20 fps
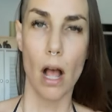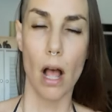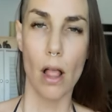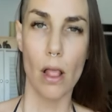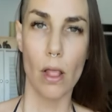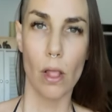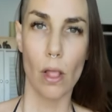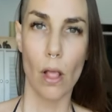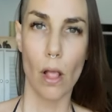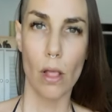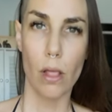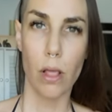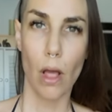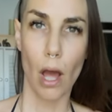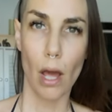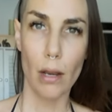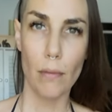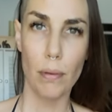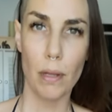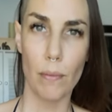a, a
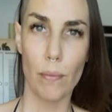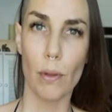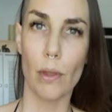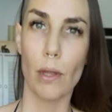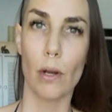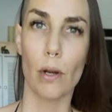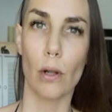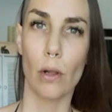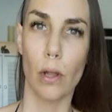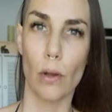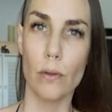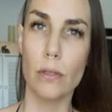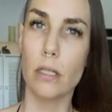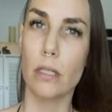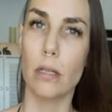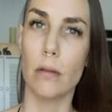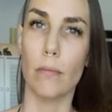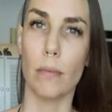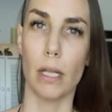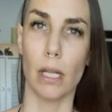lot of people that are
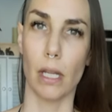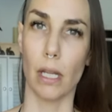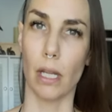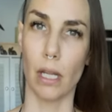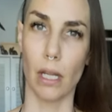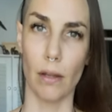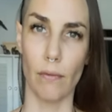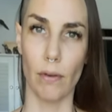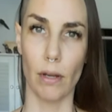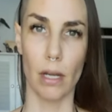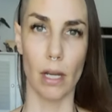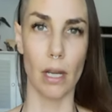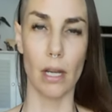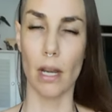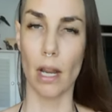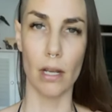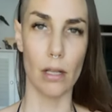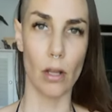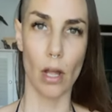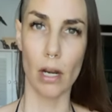close to me, even and,
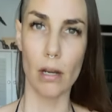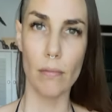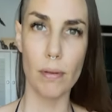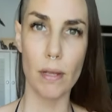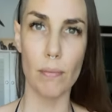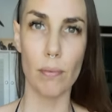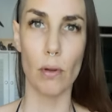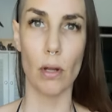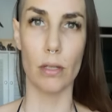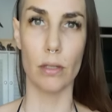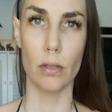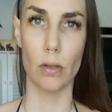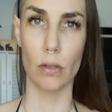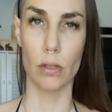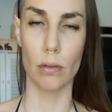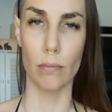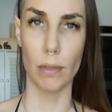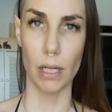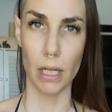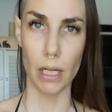and a lot of people on
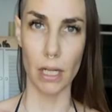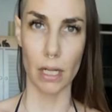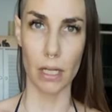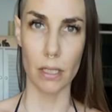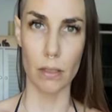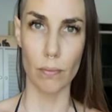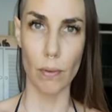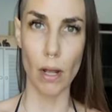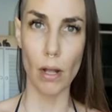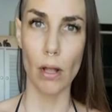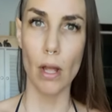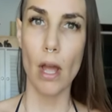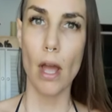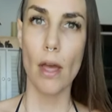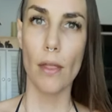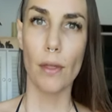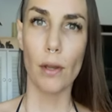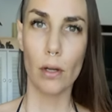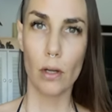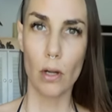social media as well,
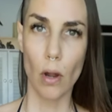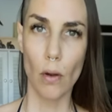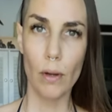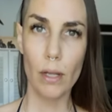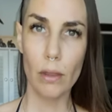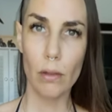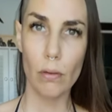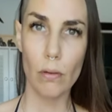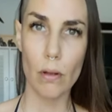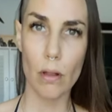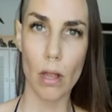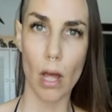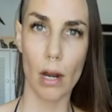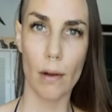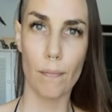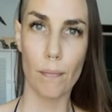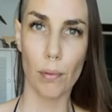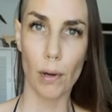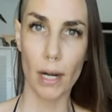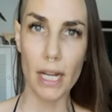they're going through a lot
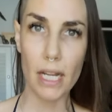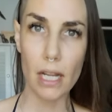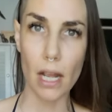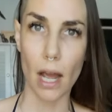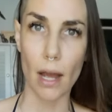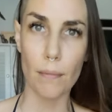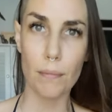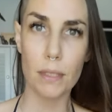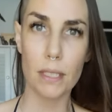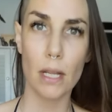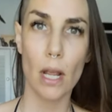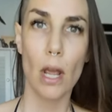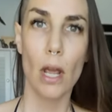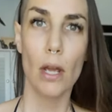of breakups.